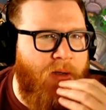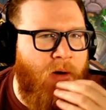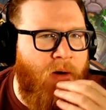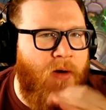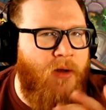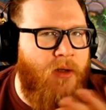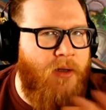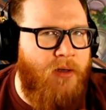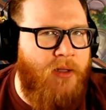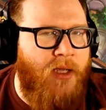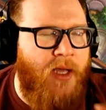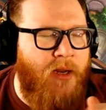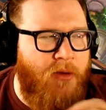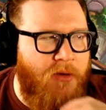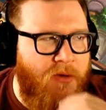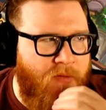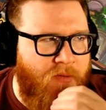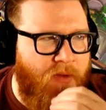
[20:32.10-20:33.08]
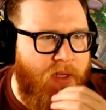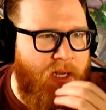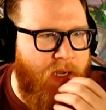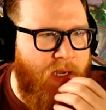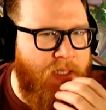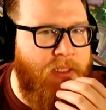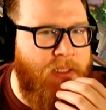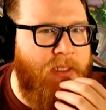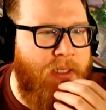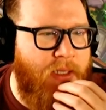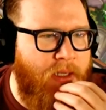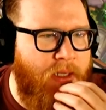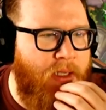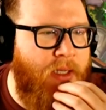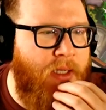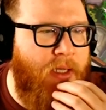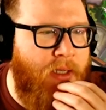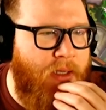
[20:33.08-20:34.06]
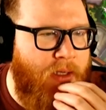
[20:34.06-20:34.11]
hard on kind of goofy decks.
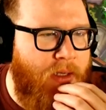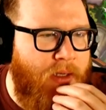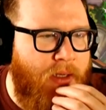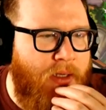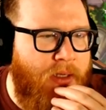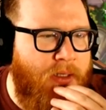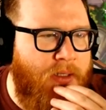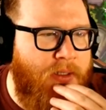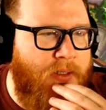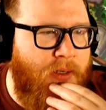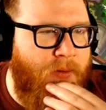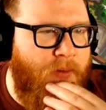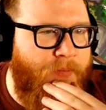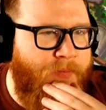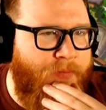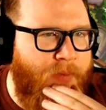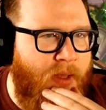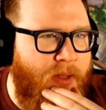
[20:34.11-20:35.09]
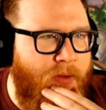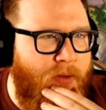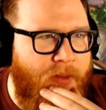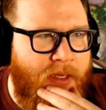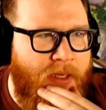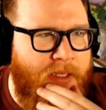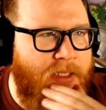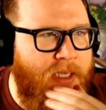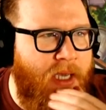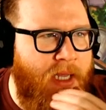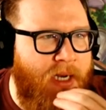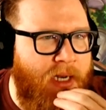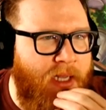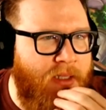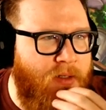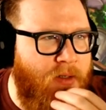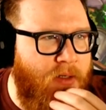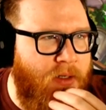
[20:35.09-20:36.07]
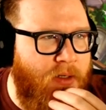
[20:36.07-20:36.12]
So, I don't think he's got an
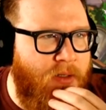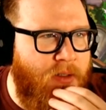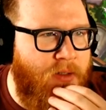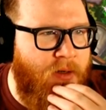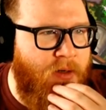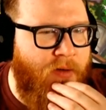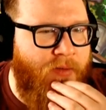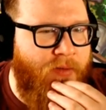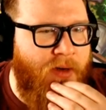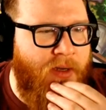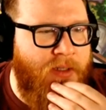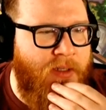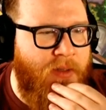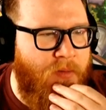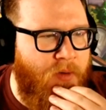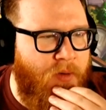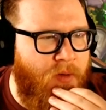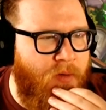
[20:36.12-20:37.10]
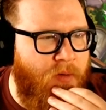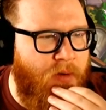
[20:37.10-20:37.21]
answer here. Just trying to figure out something to do,